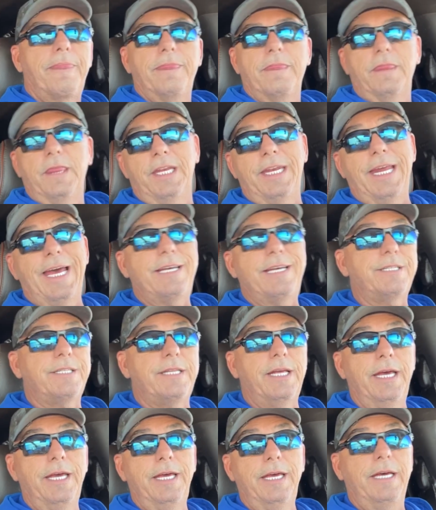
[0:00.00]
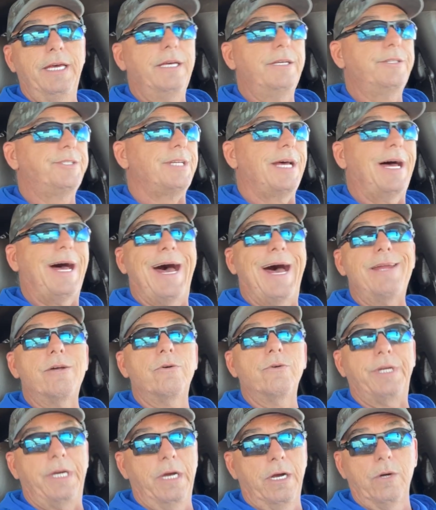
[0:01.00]
The next thing is, I
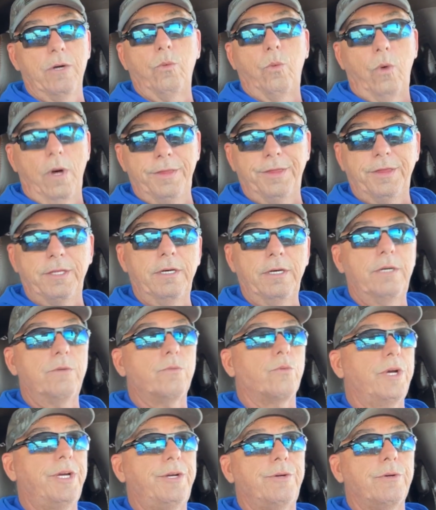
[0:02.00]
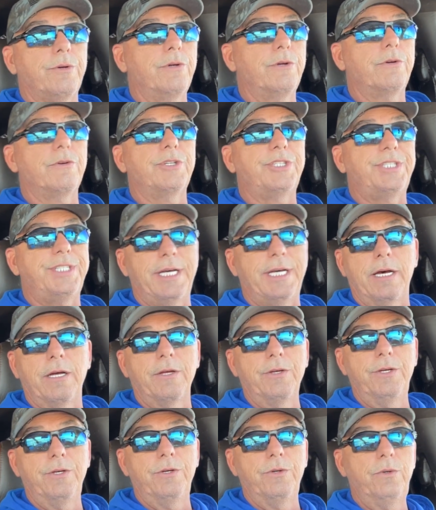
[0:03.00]
don't care what the recruiters tell
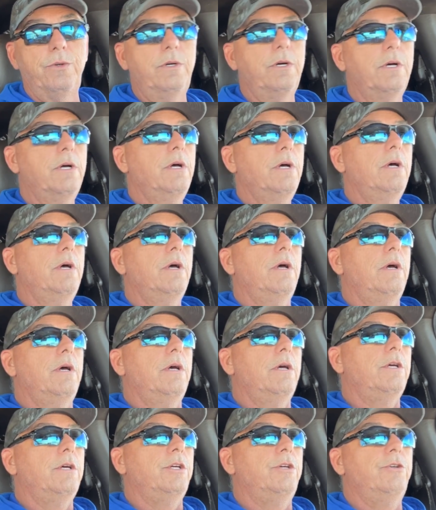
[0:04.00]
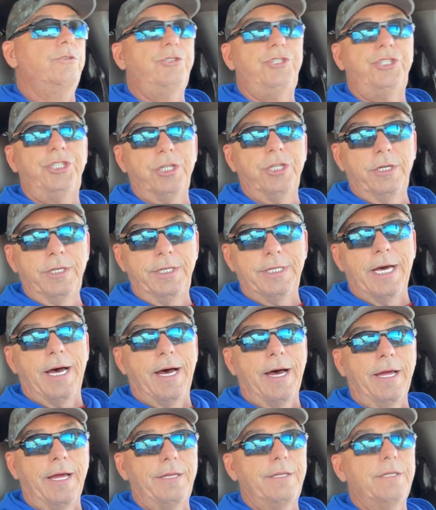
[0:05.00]
you, you should
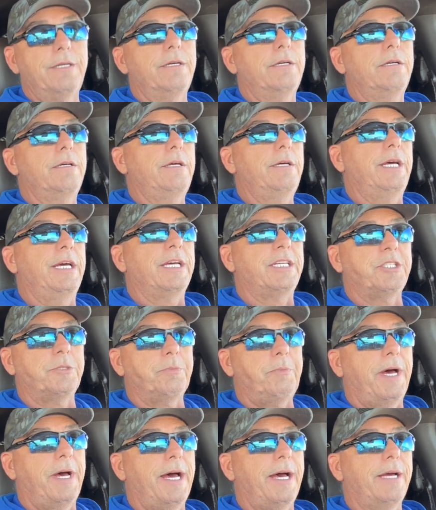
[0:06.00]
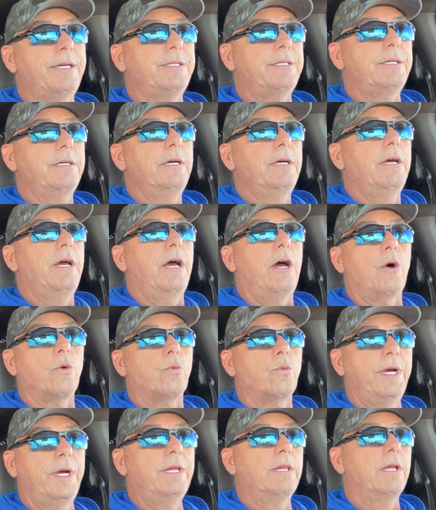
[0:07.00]
not expect a
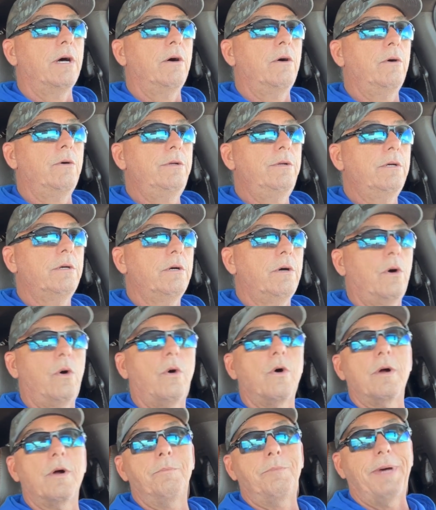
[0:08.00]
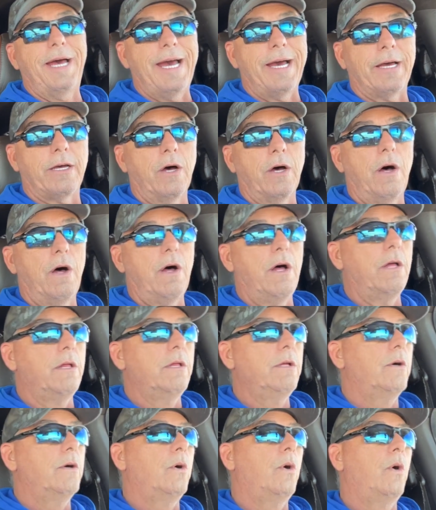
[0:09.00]
reload or a backhaul
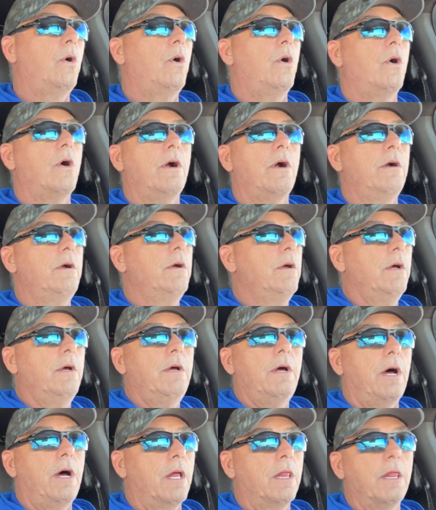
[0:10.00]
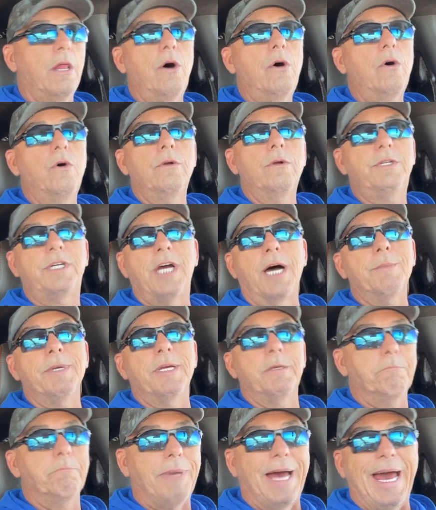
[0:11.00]
or a load
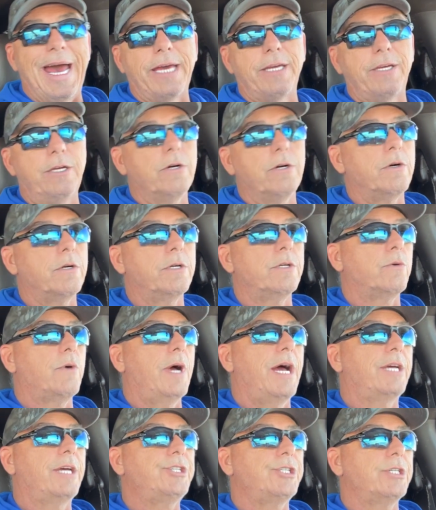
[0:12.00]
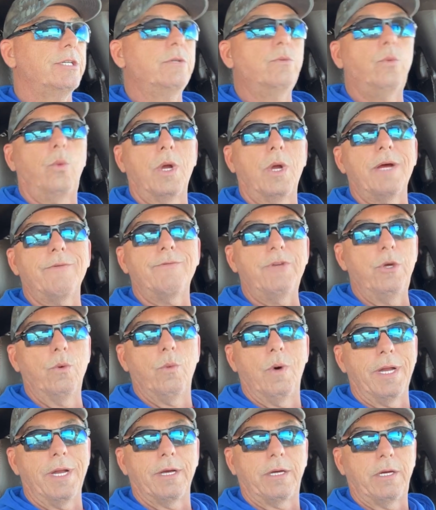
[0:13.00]
coming back your direction, whatever you
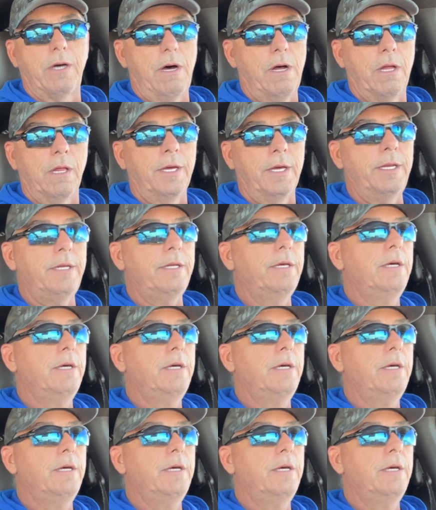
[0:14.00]
want to call it.